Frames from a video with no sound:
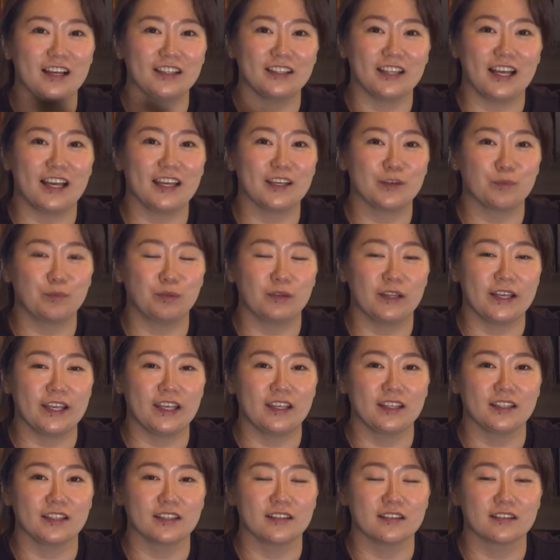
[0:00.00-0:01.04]
I like
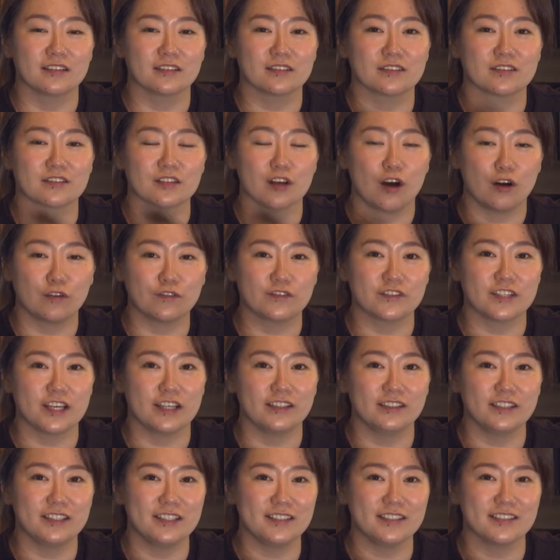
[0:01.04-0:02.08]
playing soft
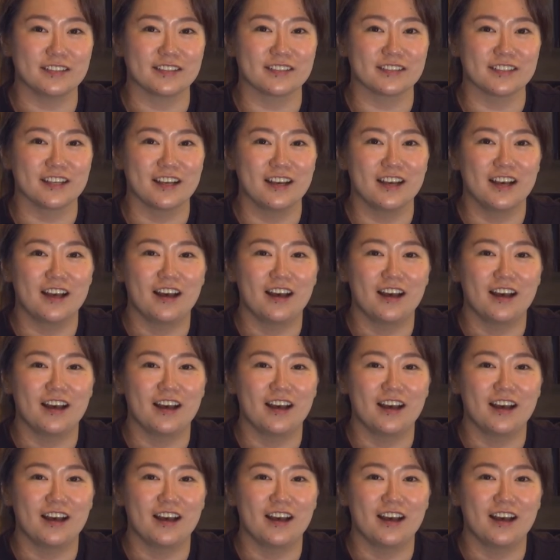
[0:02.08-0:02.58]
tennis,